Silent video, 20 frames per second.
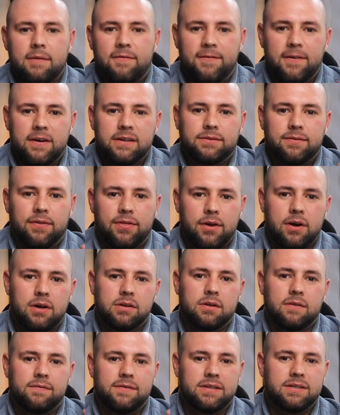first
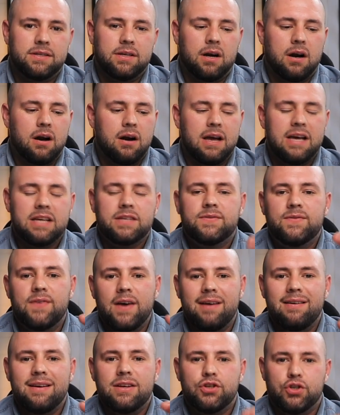third of this cigar is
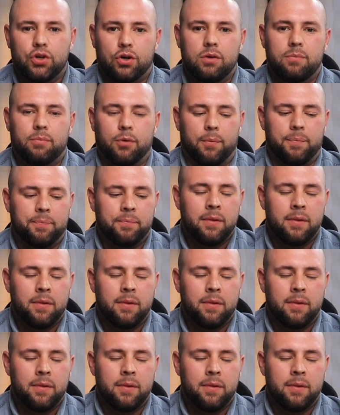very enjoyable.